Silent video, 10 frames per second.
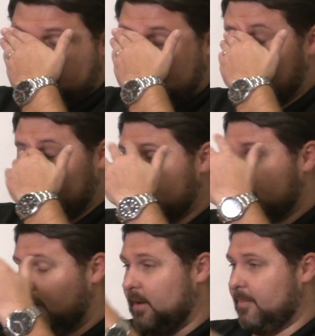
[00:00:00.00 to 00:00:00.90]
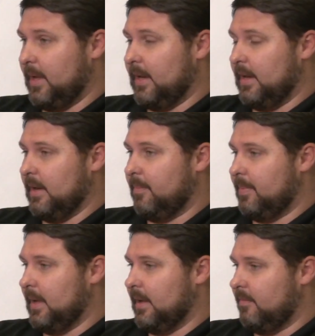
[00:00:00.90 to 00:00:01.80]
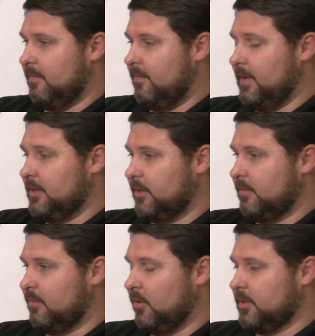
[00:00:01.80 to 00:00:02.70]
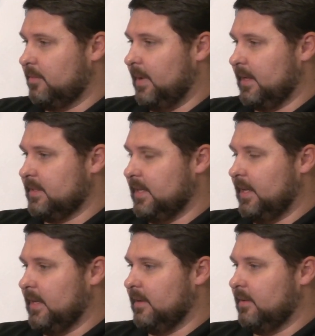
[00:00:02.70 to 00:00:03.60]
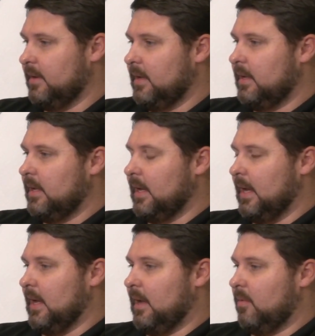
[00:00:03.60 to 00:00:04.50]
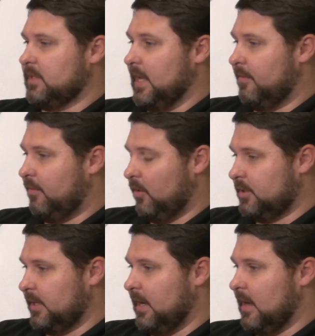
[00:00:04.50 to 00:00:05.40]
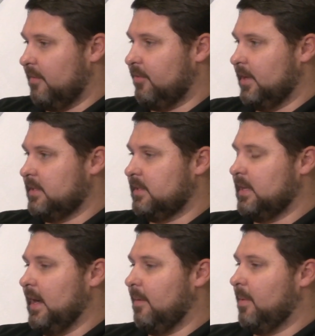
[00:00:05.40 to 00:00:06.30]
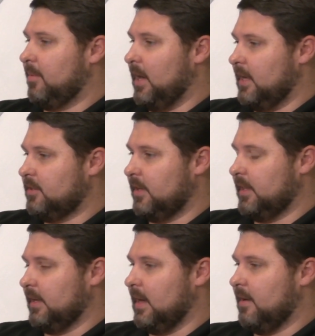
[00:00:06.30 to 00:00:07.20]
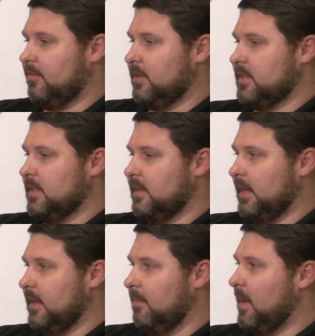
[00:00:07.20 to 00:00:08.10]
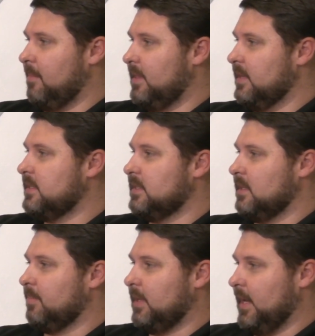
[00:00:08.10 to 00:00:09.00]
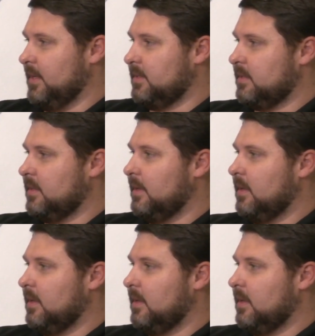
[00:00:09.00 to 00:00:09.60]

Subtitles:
battery startup, ended up featured in Fortune magazine and was at a Fortune conference. And I remember entering the conference and thinking, maybe this is the place